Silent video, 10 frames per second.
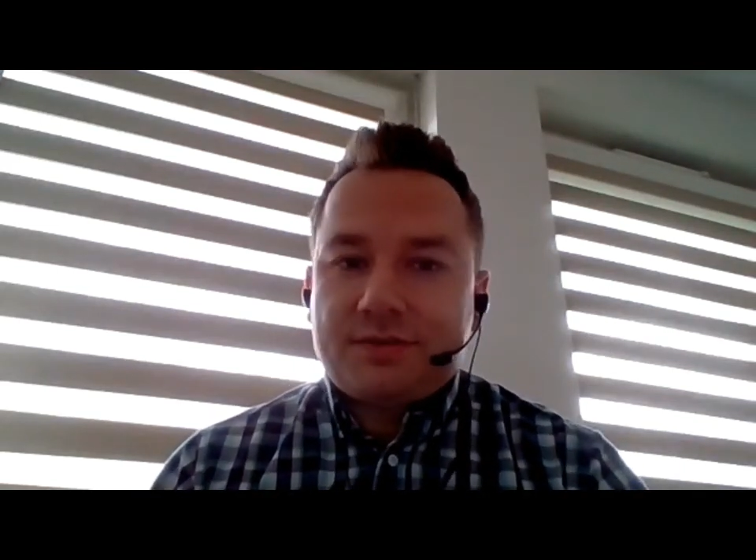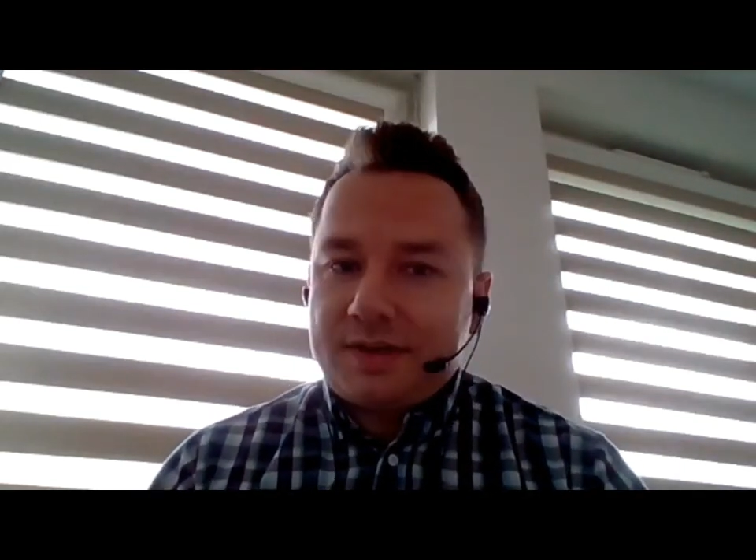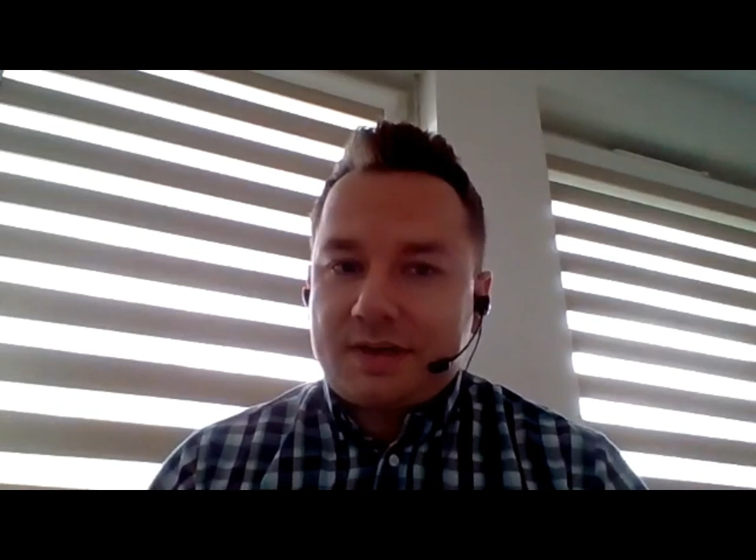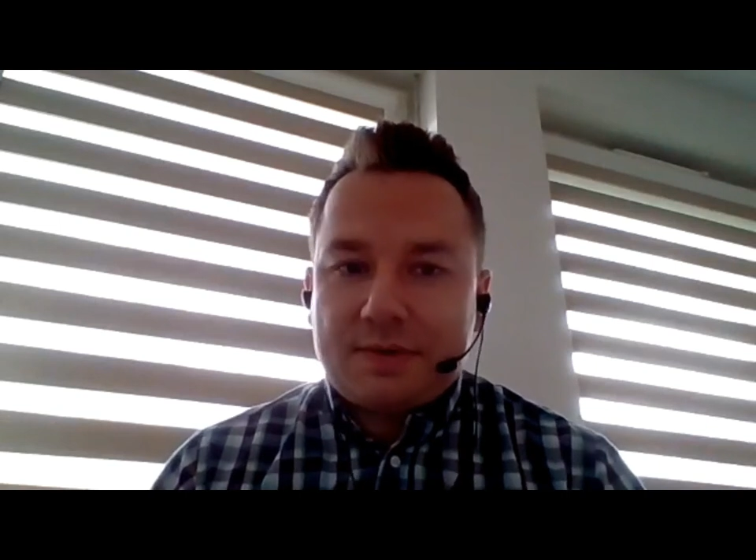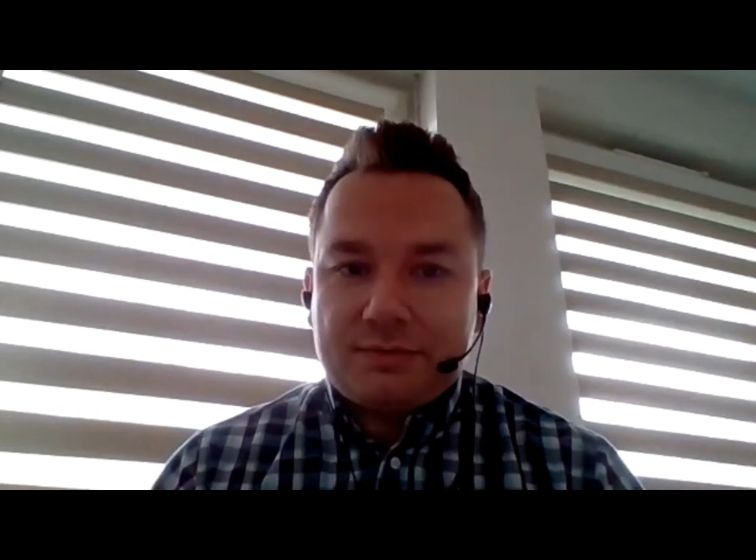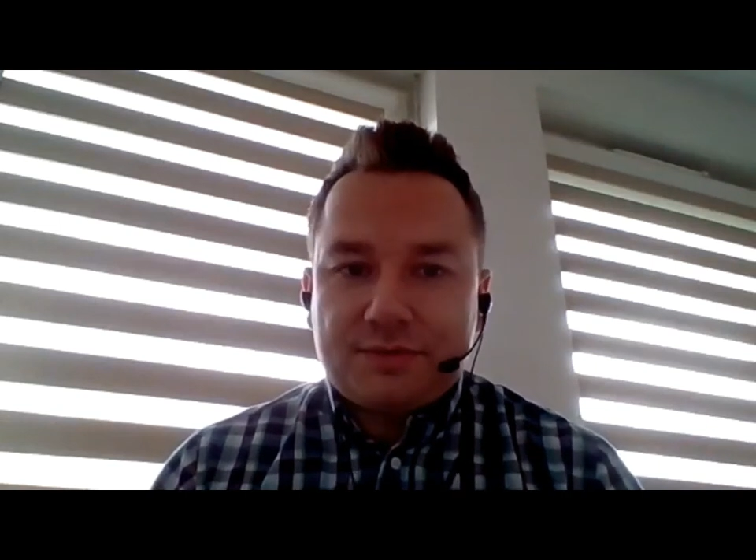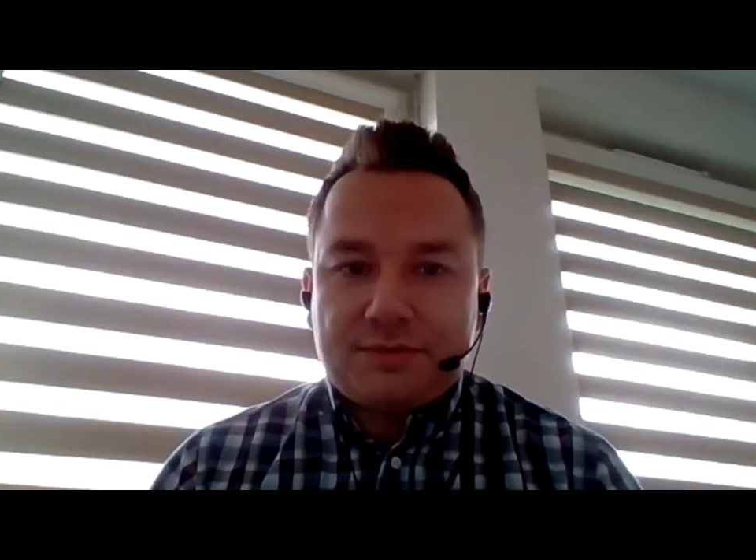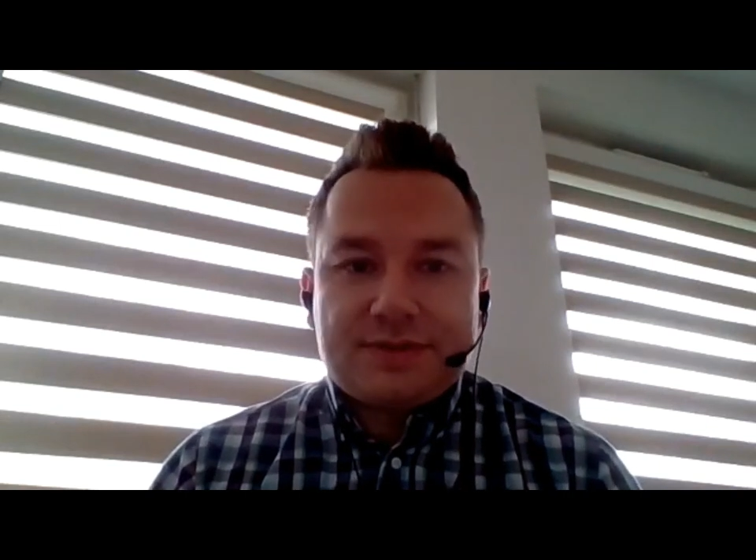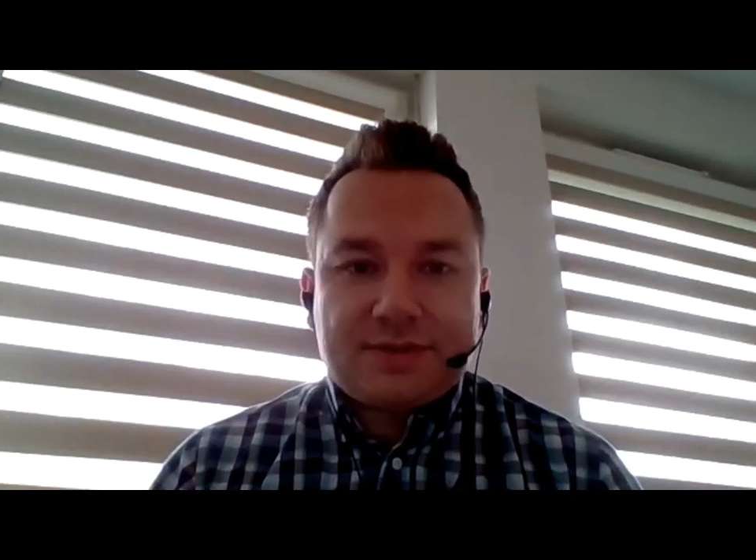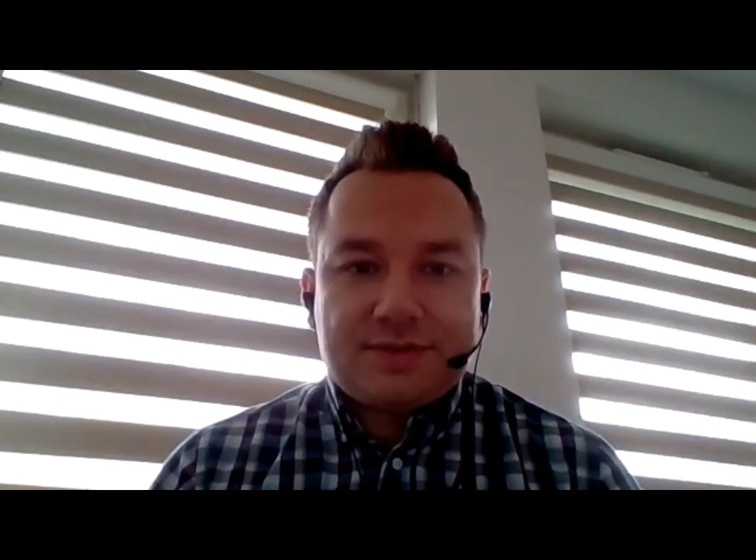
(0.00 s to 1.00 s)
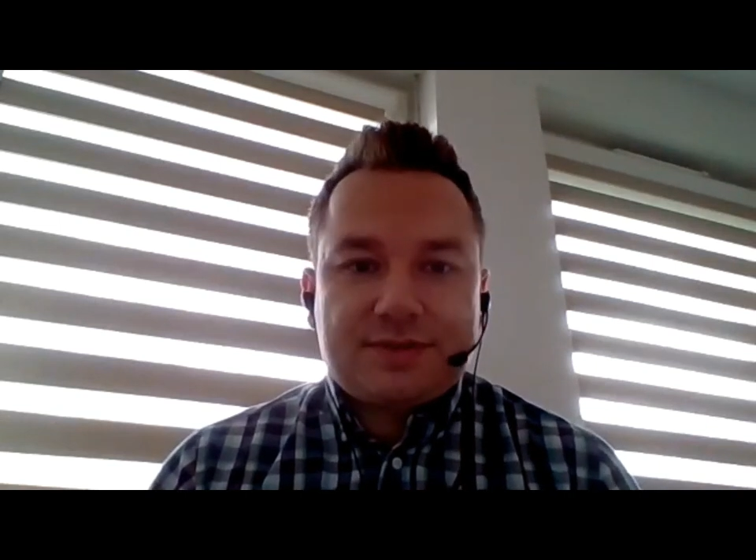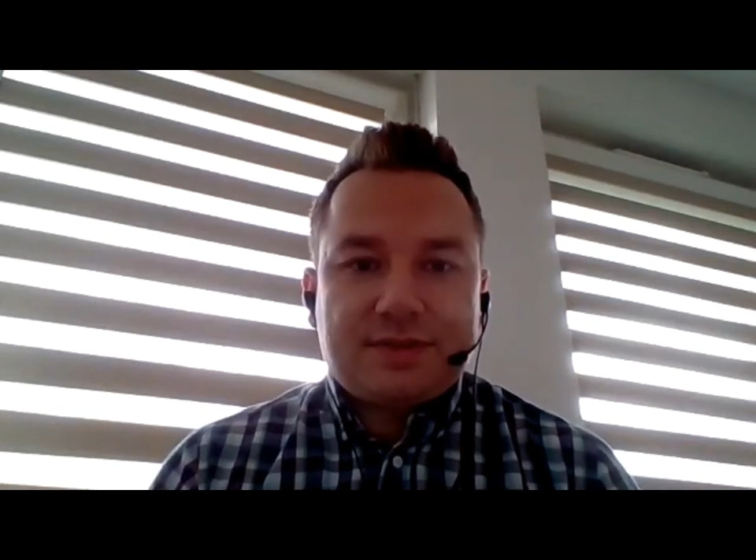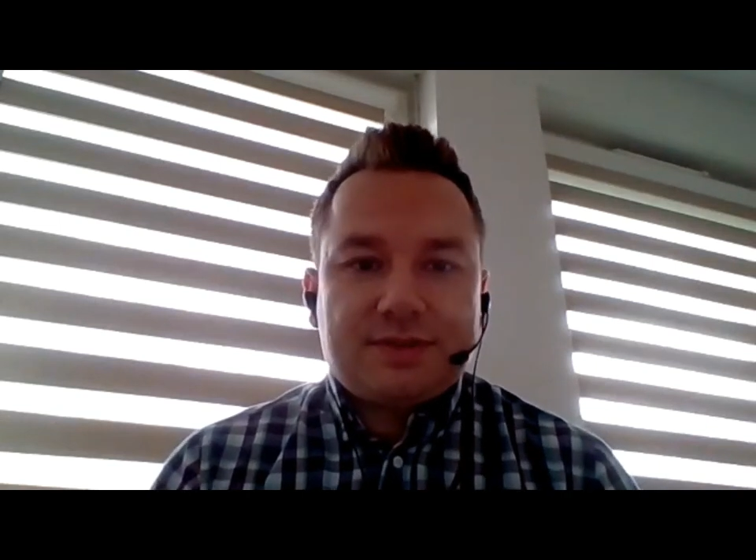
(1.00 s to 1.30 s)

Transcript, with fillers: to hear about your research.